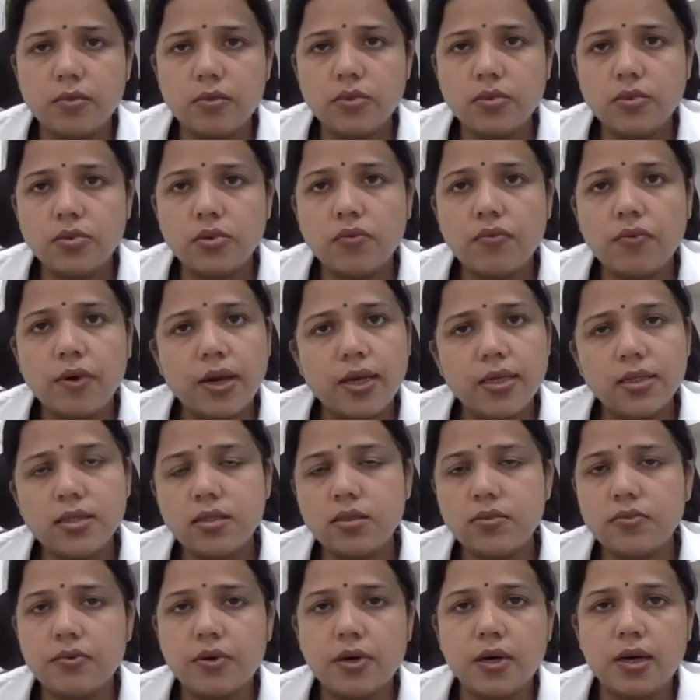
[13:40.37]
so far
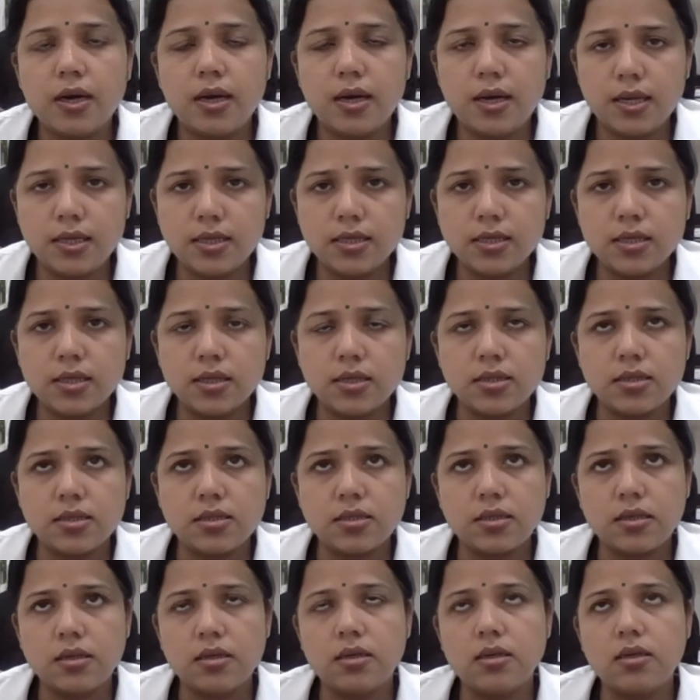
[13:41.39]
as fertility is
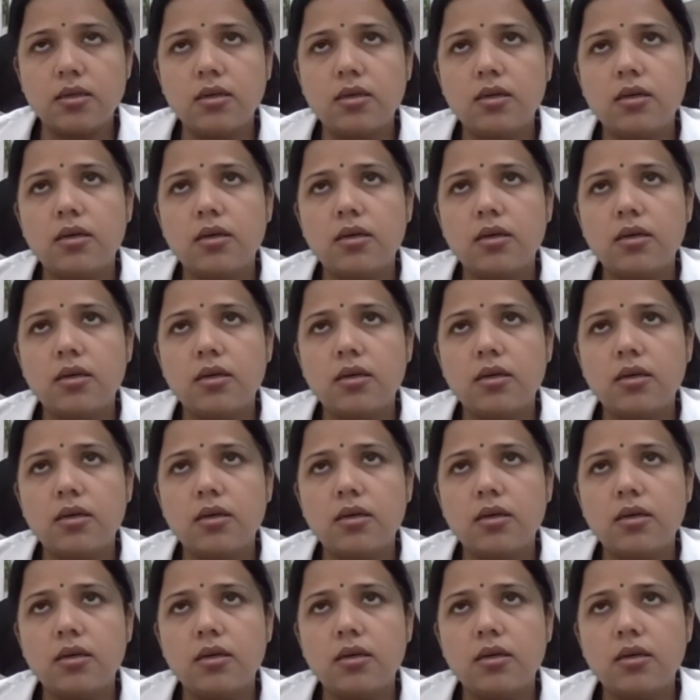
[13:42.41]
concerned.